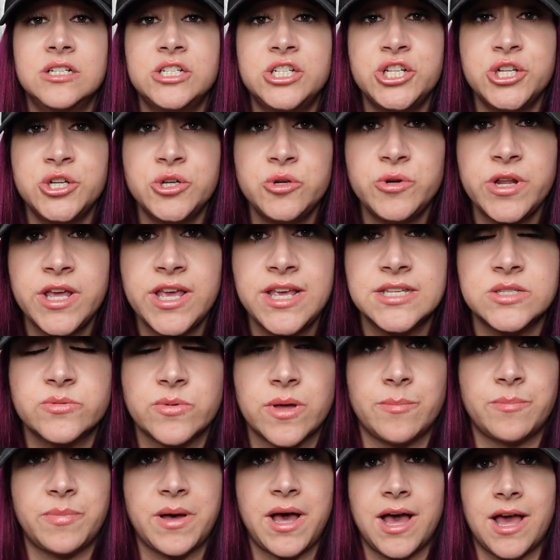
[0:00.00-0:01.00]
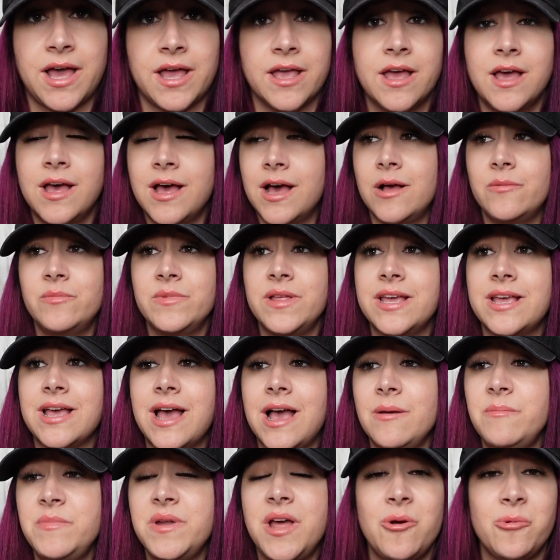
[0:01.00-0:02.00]
Two days went by. I'm like,
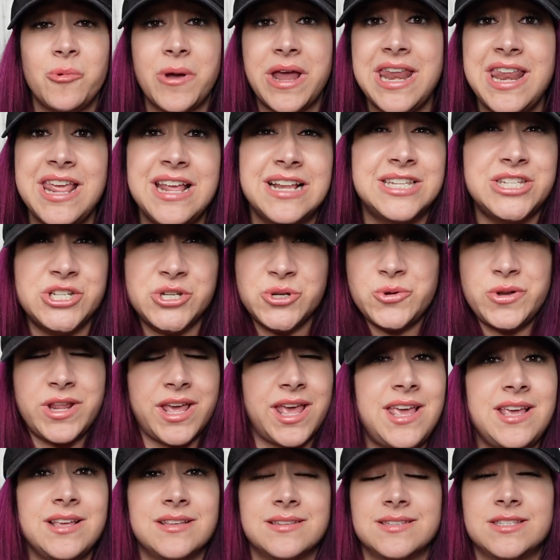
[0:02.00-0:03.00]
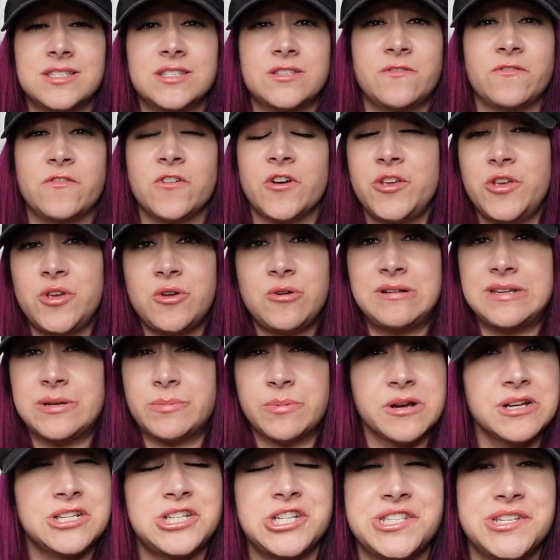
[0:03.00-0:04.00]
I'm not waiting two days for you to
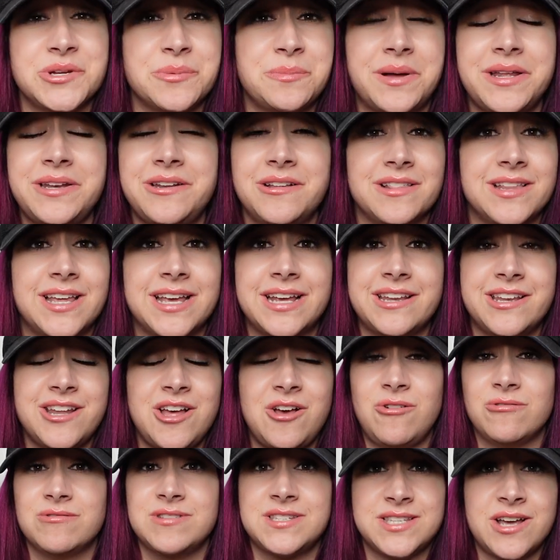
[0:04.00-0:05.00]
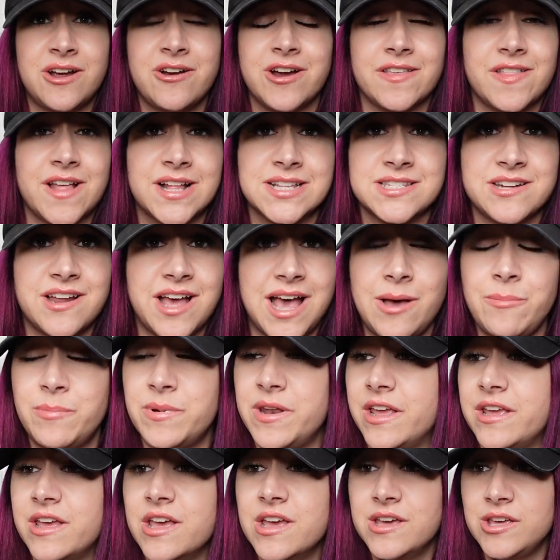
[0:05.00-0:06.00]
purchase your bundle. Like, no, sorry, that's not
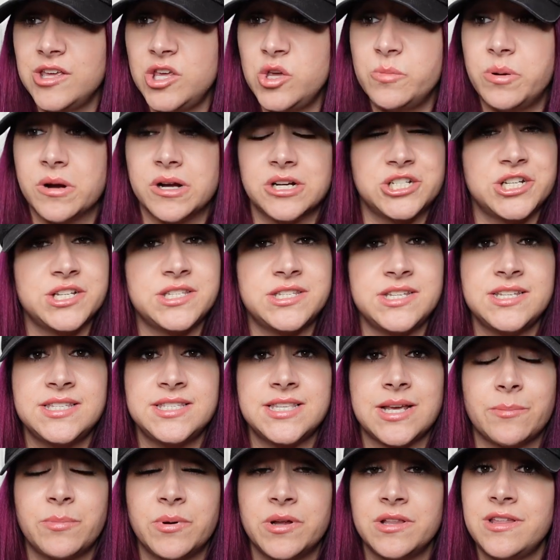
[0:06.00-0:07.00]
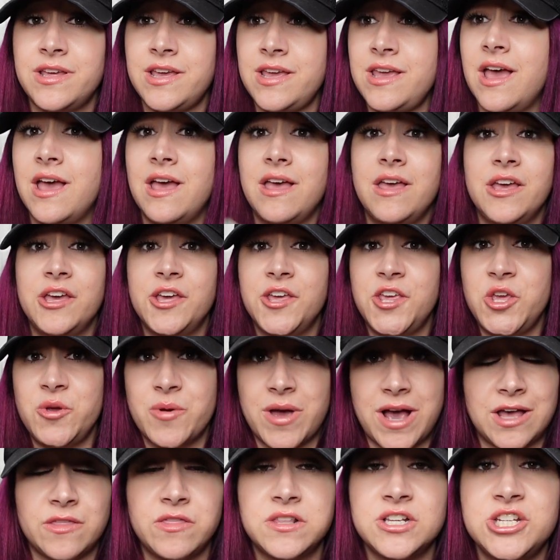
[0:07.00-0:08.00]
happening. You purchase these separately.
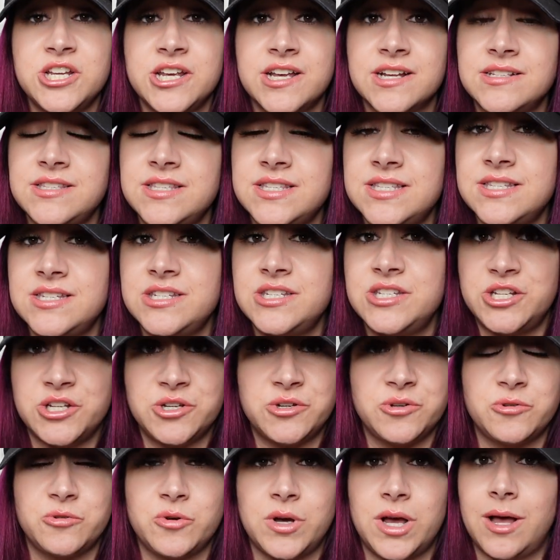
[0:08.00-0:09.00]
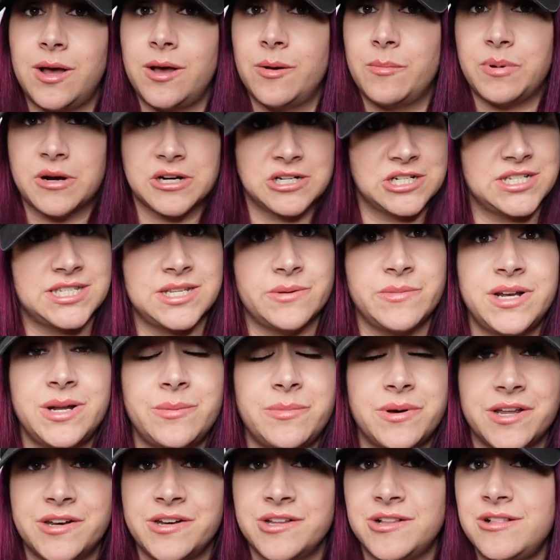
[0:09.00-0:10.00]
You had the chance to purchase them in
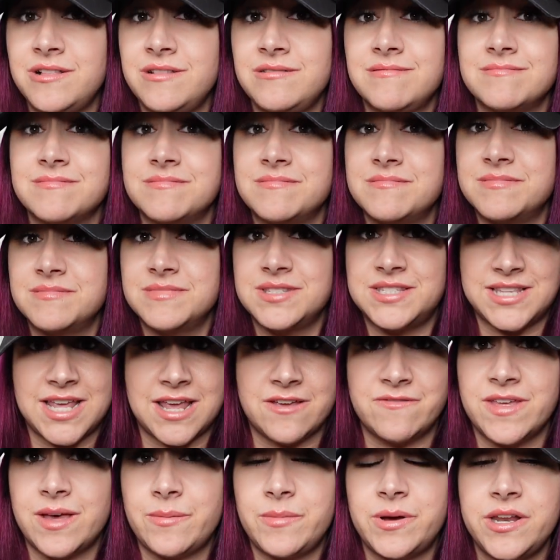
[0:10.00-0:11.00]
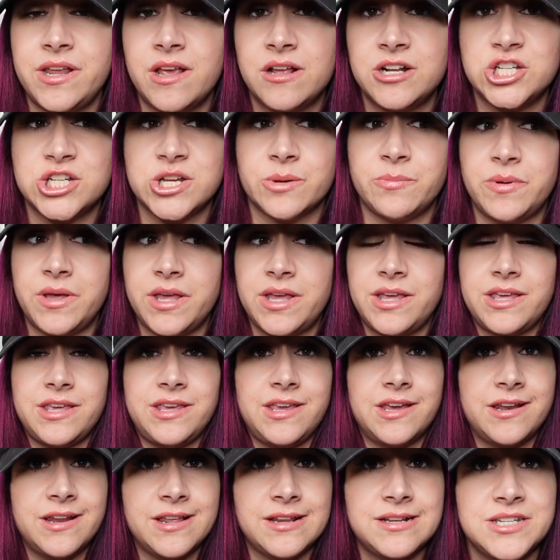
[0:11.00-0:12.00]
a bundle, save that money on shipping.
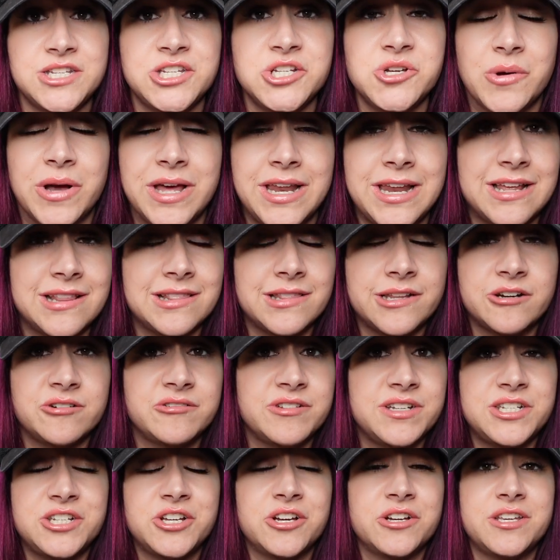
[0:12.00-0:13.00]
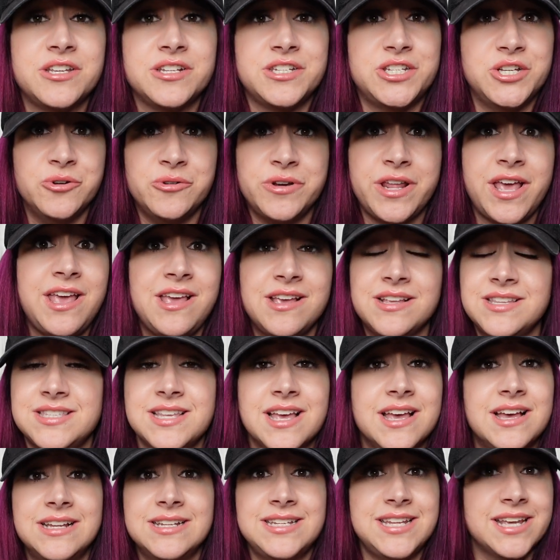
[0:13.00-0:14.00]
You didn't do it. It literally took you two
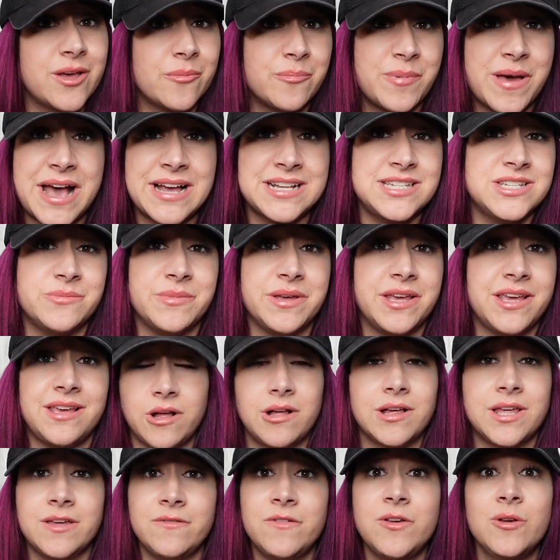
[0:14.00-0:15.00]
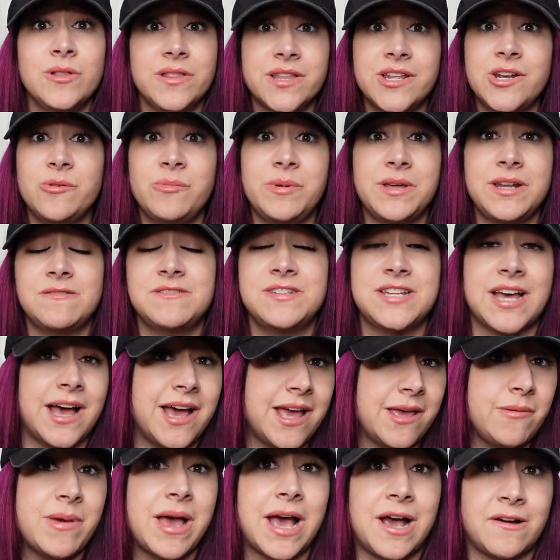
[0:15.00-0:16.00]
days to get back to me. I'll give you a little bit of
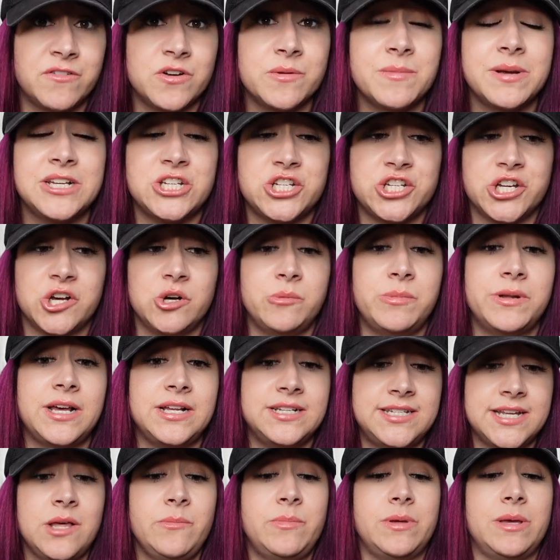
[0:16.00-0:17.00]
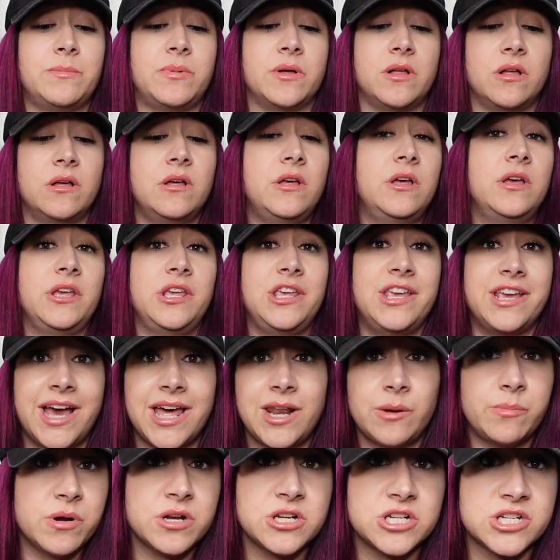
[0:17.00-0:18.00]
time after my show, but I tell people, you
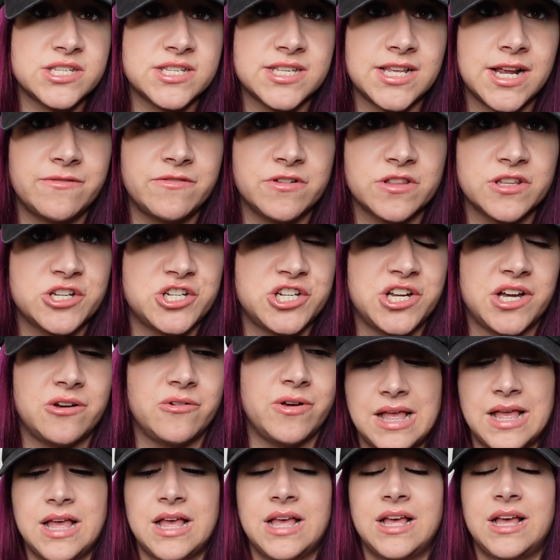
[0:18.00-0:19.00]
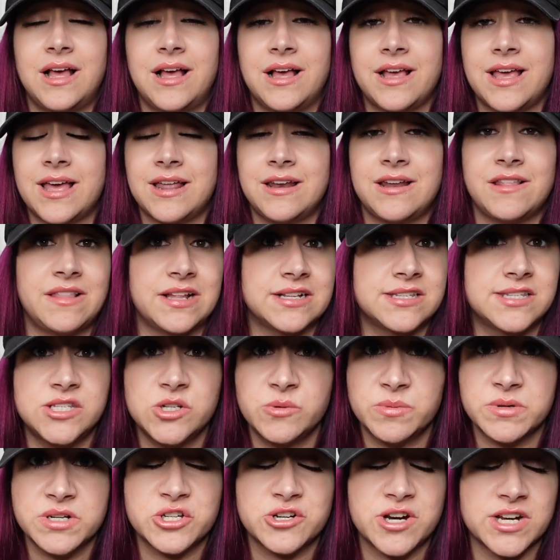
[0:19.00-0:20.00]
gotta purchase it after the show. Again, that's
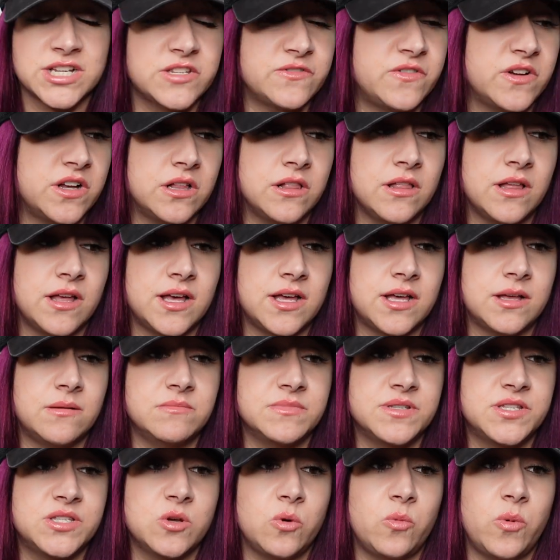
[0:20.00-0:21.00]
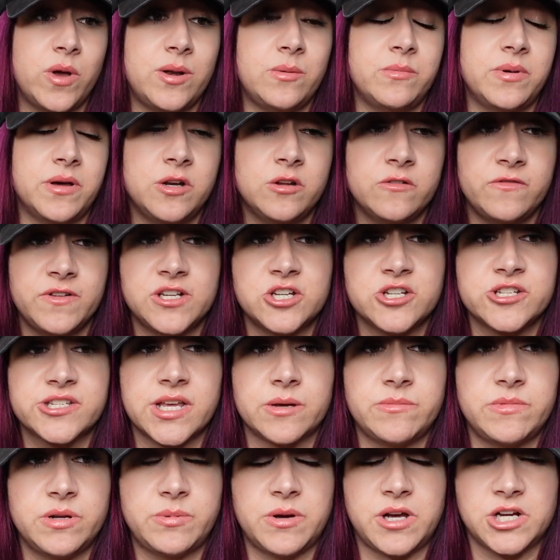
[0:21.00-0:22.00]
super stressful. Um, so when bundle features
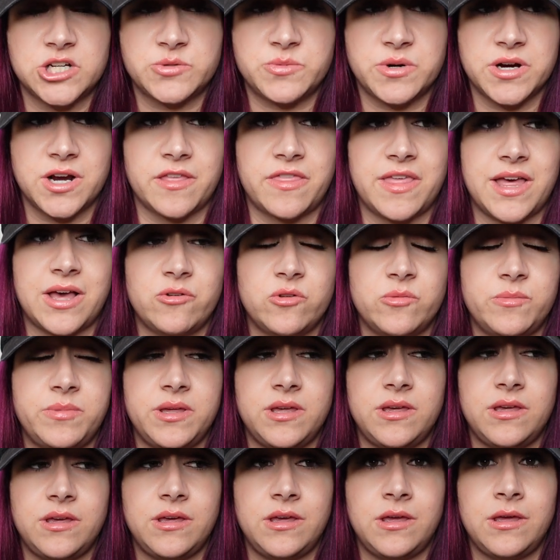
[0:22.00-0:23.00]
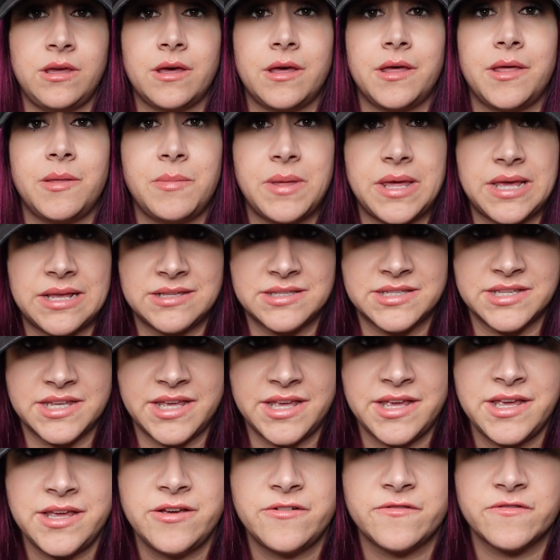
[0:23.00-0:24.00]
come to Poshmark, that will be
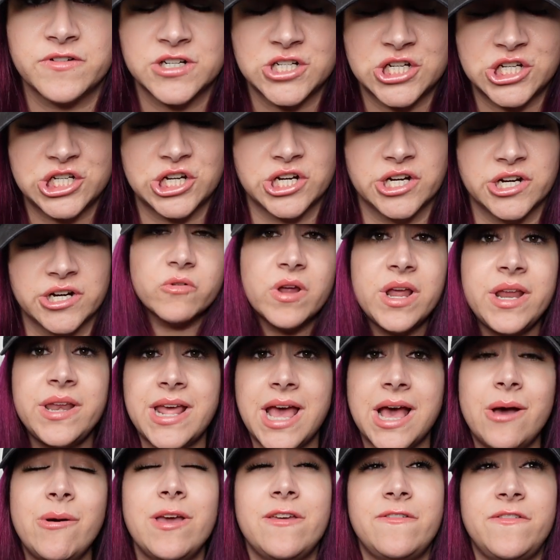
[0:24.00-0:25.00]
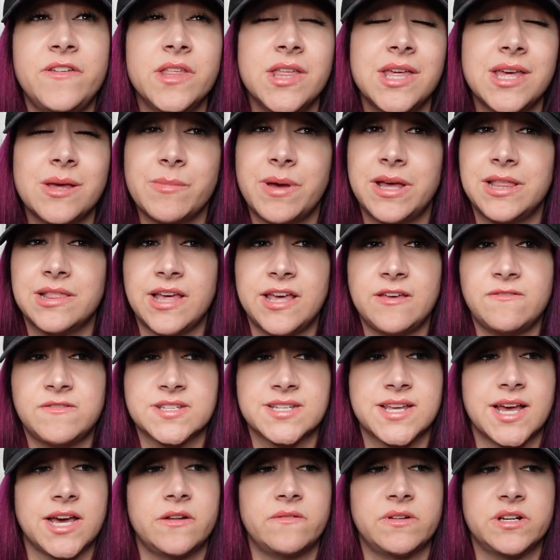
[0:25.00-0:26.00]
amazing for sure. Right now, I feel like my life
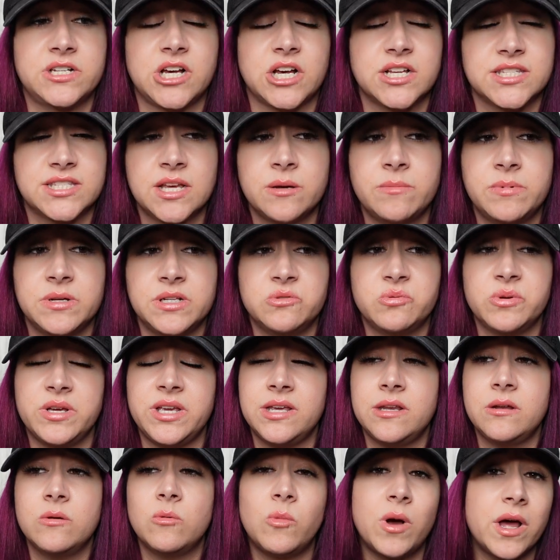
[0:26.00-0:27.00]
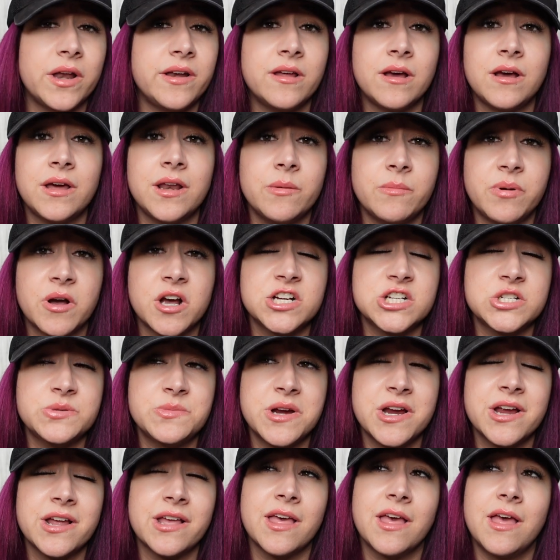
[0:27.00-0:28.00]
is kind of a toss up between Whatnot and
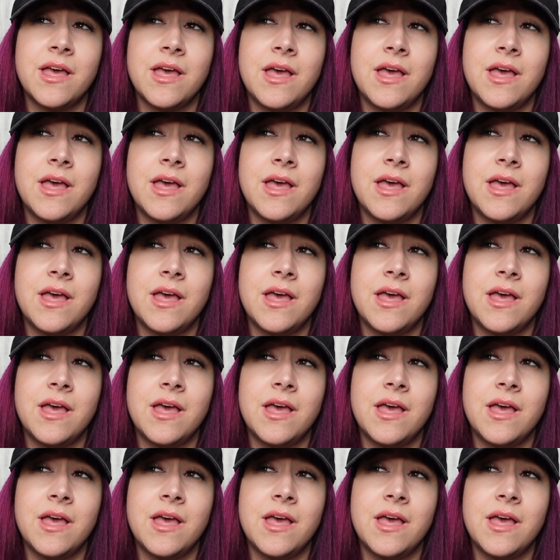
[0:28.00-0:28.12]
Poshmark.